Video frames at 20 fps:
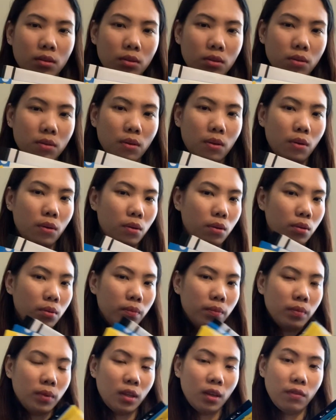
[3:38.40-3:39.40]
So
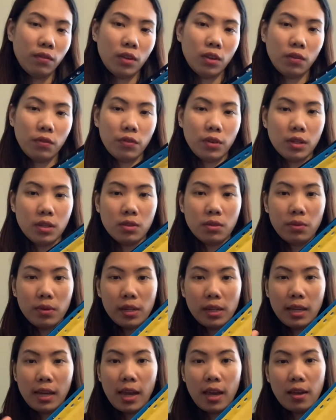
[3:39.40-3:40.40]
even if it's
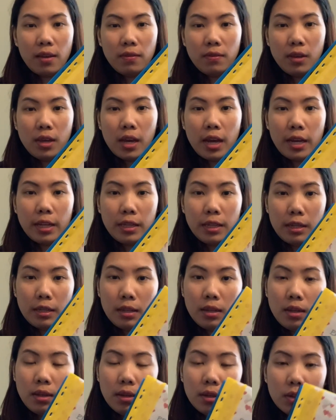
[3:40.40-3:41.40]
really heavy, I need
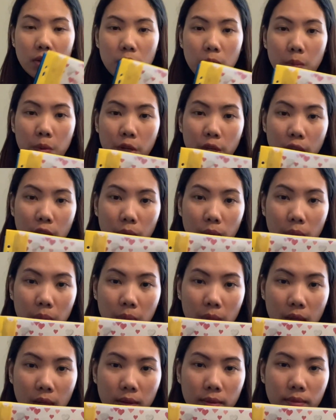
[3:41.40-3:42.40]
to bring it with
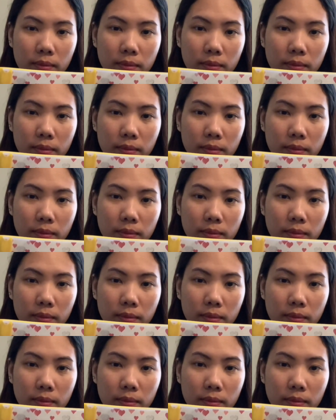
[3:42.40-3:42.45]
me.